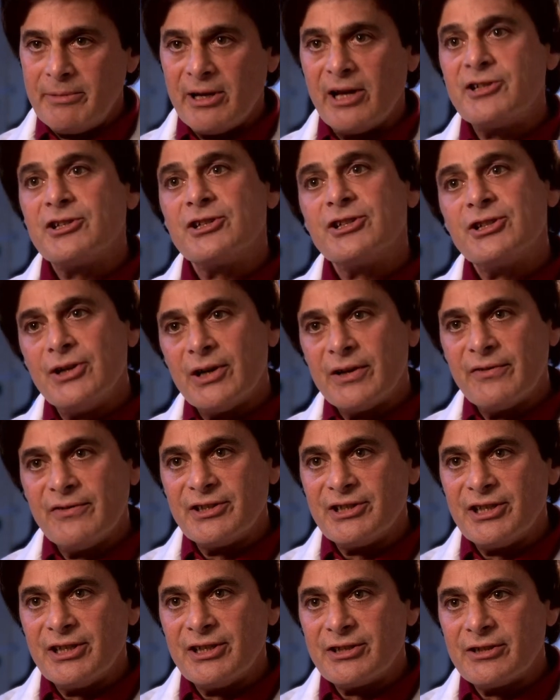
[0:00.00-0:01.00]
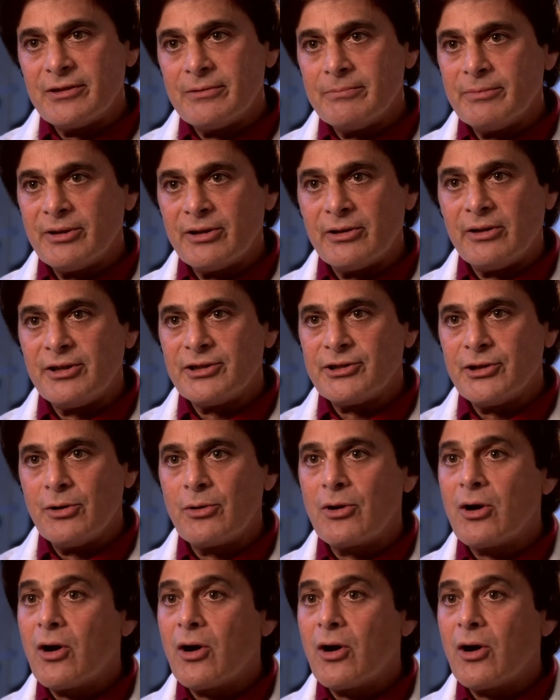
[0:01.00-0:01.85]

not just nervous system, but also